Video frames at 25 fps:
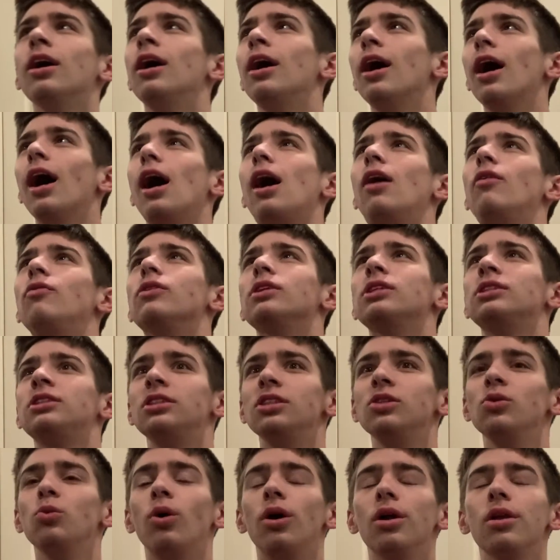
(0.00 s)
after seeing
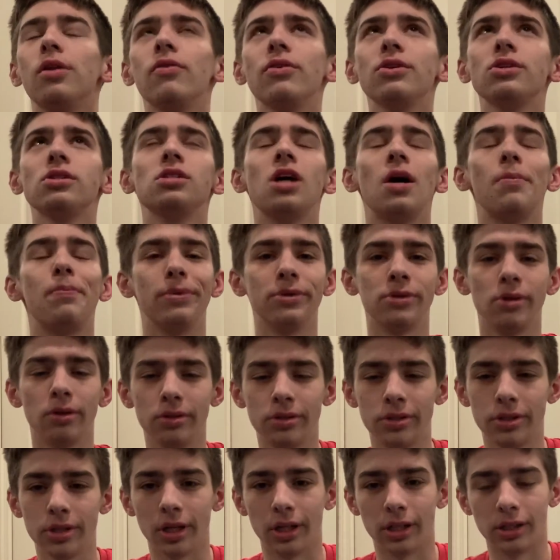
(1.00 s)
WandaVision episode
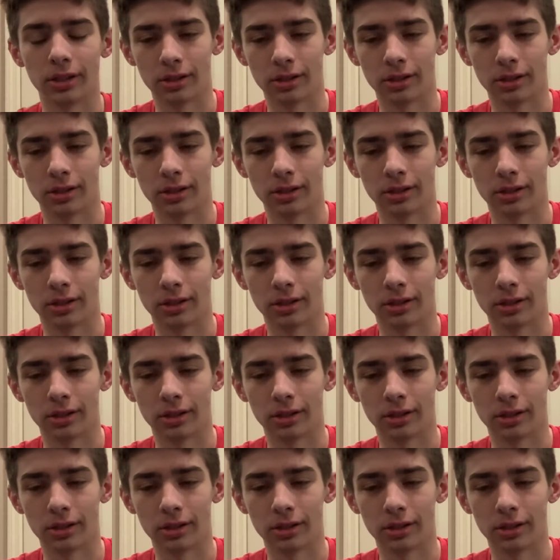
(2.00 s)
6,